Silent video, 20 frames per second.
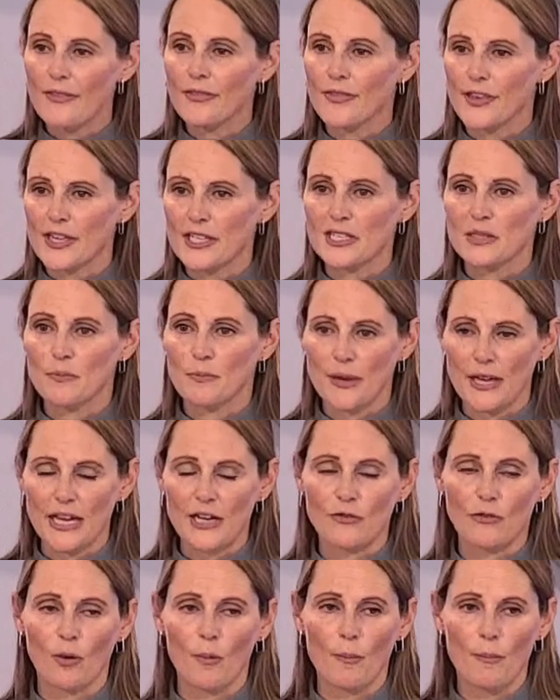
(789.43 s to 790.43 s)
let this
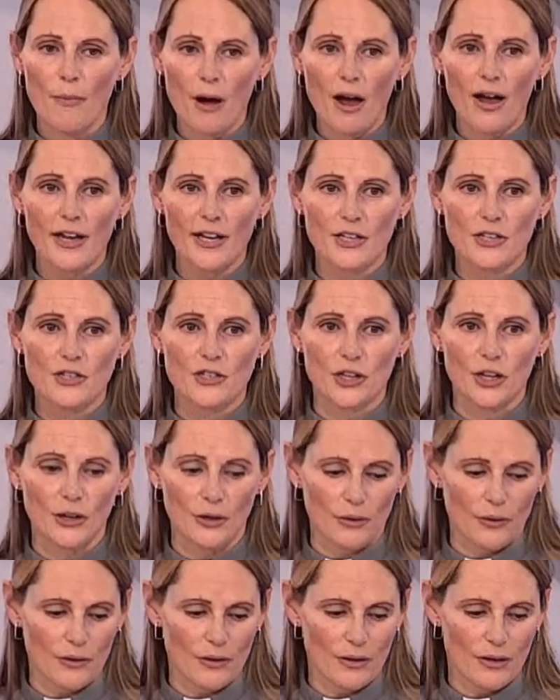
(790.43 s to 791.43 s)
beat remind
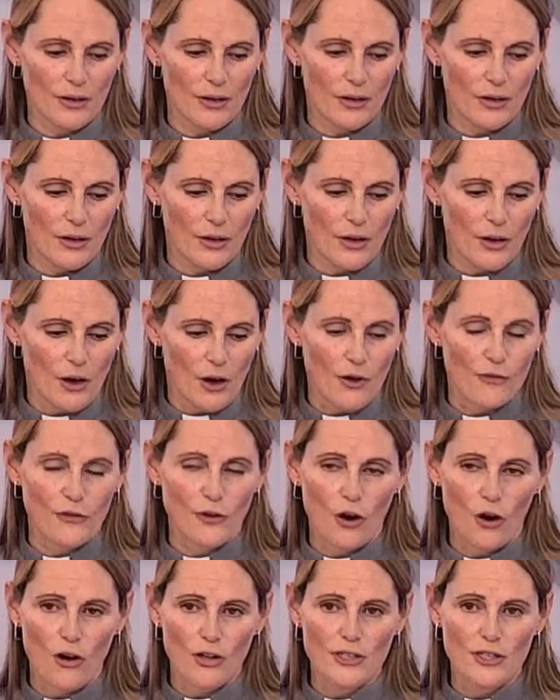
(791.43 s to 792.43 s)
you
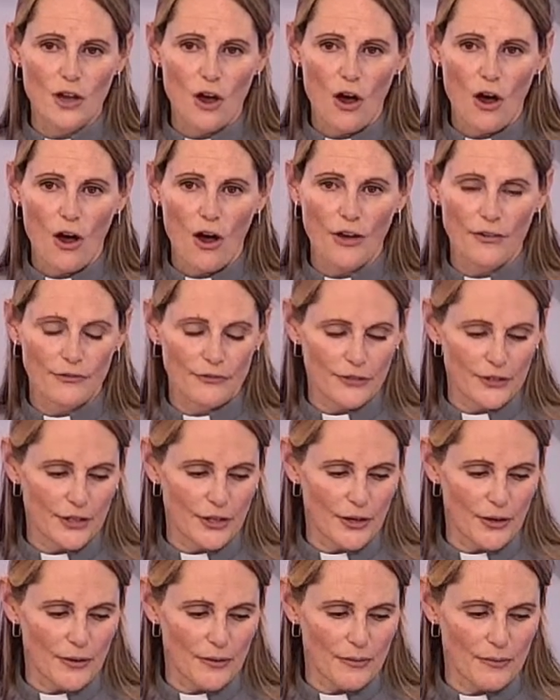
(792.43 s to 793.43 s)
of God's heart for
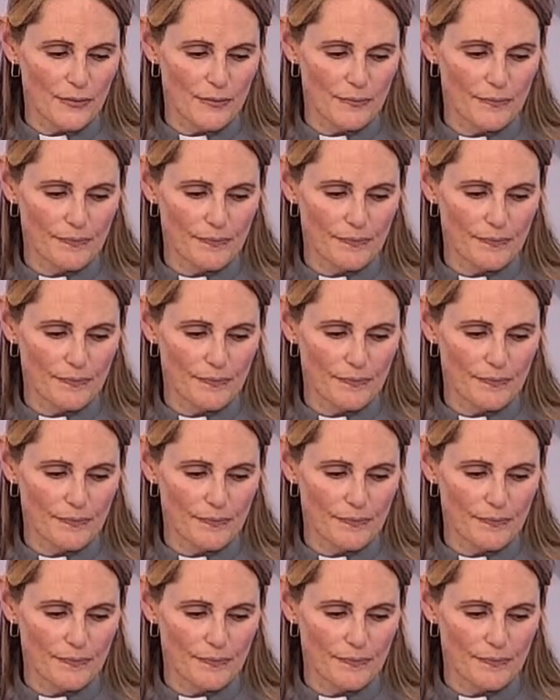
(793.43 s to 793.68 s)
you.